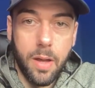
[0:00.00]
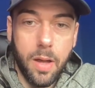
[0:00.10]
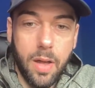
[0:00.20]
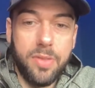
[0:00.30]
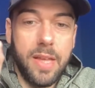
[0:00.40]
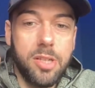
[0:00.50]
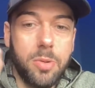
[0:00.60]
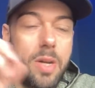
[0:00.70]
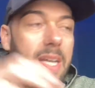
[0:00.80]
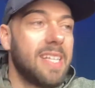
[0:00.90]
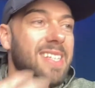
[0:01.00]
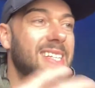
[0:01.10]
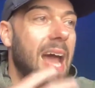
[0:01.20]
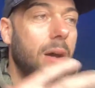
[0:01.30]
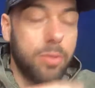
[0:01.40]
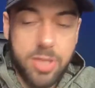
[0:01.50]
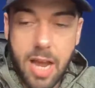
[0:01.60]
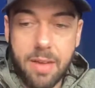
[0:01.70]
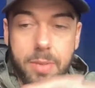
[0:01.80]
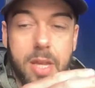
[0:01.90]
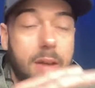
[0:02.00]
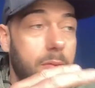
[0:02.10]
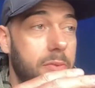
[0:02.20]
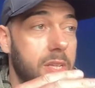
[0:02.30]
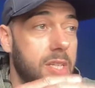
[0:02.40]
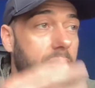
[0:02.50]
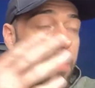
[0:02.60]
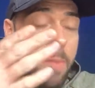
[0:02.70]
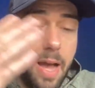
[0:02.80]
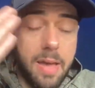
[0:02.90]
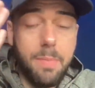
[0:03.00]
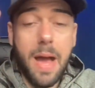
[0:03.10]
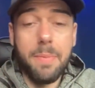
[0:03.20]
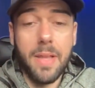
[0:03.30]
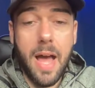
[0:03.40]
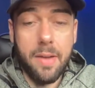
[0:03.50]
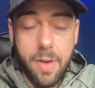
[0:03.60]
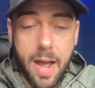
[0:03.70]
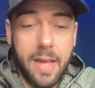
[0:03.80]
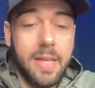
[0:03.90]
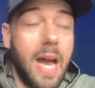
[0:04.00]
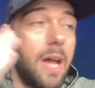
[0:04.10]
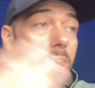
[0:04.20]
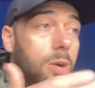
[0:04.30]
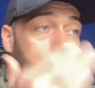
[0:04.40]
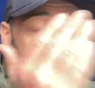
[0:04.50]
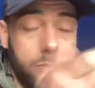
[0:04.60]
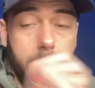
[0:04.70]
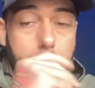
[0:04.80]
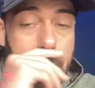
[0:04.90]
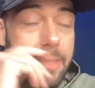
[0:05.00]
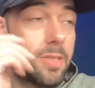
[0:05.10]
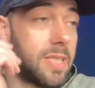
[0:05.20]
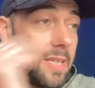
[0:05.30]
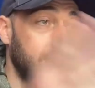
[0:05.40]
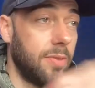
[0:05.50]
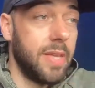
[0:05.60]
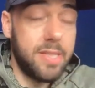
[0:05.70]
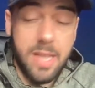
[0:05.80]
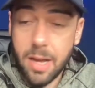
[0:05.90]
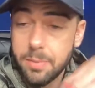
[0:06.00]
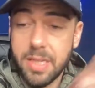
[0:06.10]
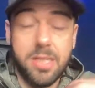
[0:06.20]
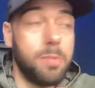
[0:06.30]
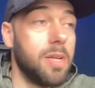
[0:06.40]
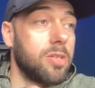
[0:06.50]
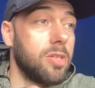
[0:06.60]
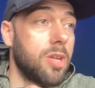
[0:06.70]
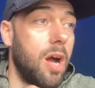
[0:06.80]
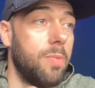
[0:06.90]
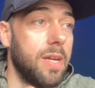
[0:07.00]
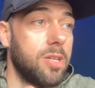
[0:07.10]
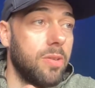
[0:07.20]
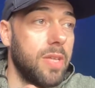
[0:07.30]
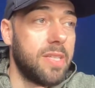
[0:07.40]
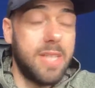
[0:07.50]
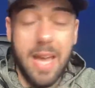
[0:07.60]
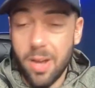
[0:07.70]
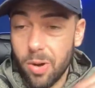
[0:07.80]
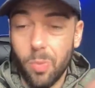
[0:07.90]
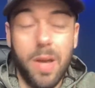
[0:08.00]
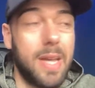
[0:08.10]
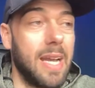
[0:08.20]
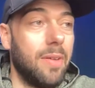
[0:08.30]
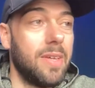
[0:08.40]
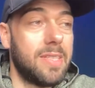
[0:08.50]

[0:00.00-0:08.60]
A thing to audit is the downtime that you're having for yourself. It might be like, right, I know I'm going to run a basal test on this day. I'm testing my insulin to carb ratio this day, or I'm working out this